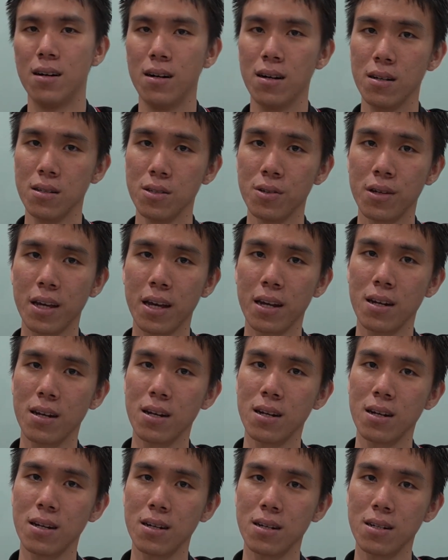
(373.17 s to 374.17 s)
you
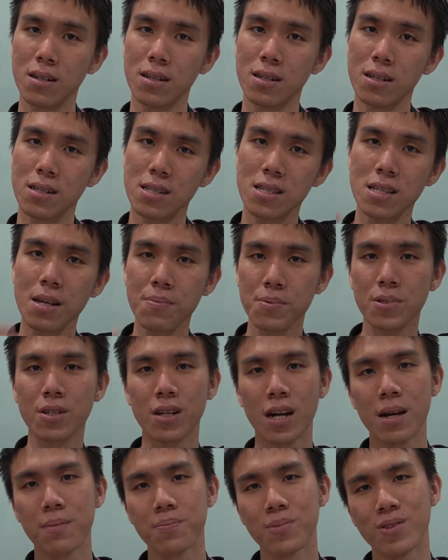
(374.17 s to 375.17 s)
can
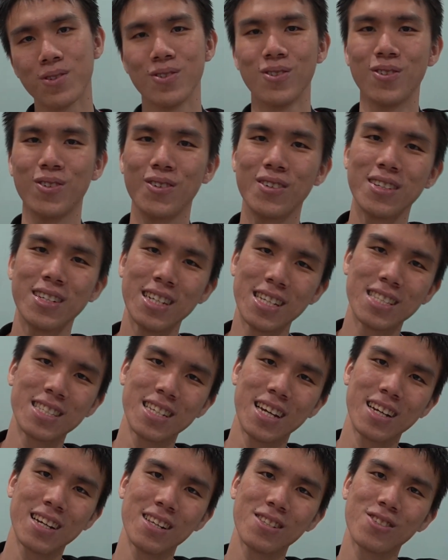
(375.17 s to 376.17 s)
subscribe to this
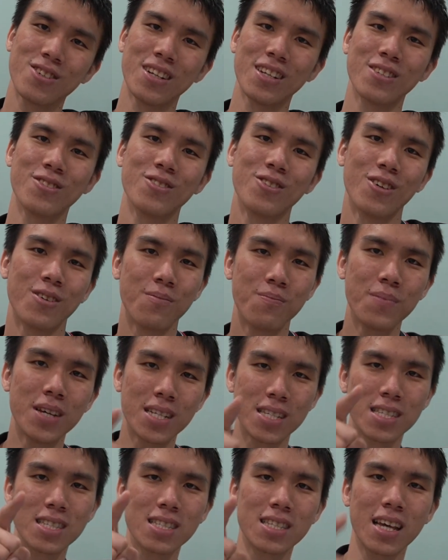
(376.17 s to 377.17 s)
channel so that you don't
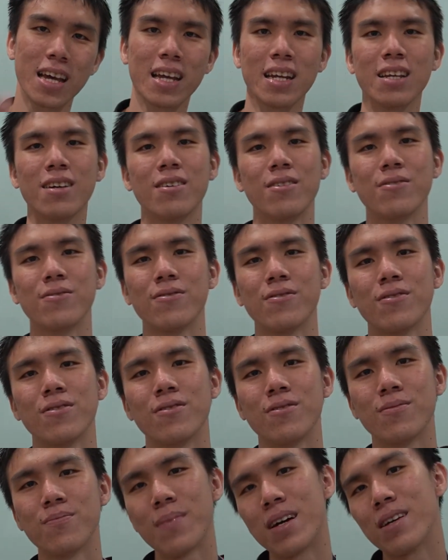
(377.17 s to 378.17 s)
miss any of
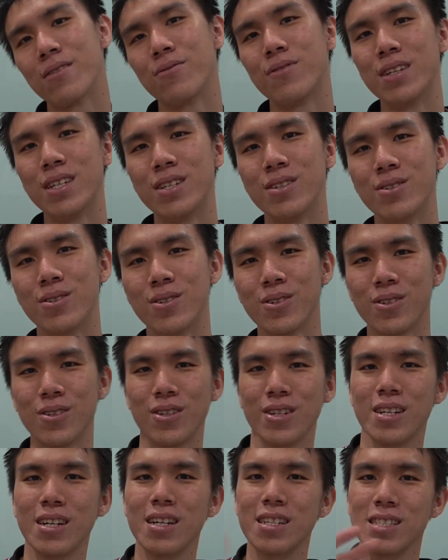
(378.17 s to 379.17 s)
my video.
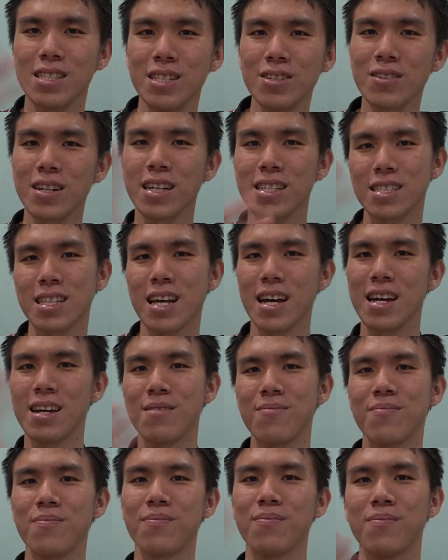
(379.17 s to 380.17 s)
See you next
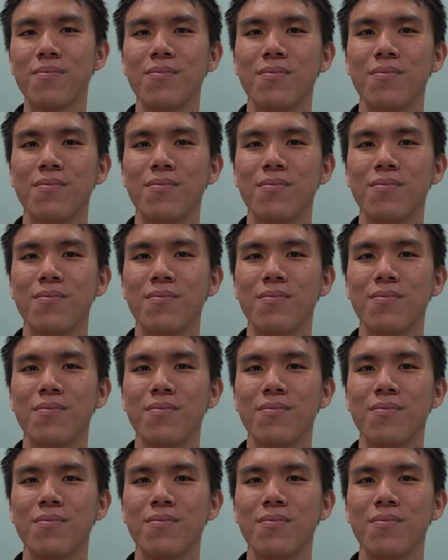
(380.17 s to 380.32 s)
time.